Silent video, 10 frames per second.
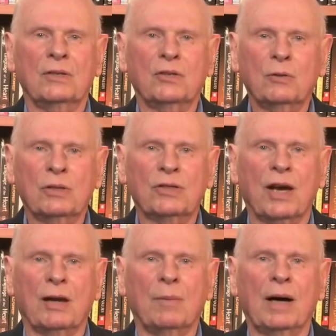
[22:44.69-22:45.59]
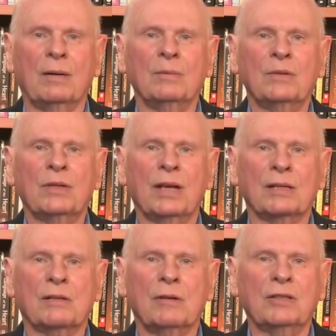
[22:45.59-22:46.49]
suicide bombs,
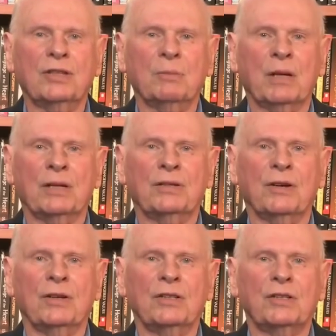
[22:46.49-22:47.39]
and crushing military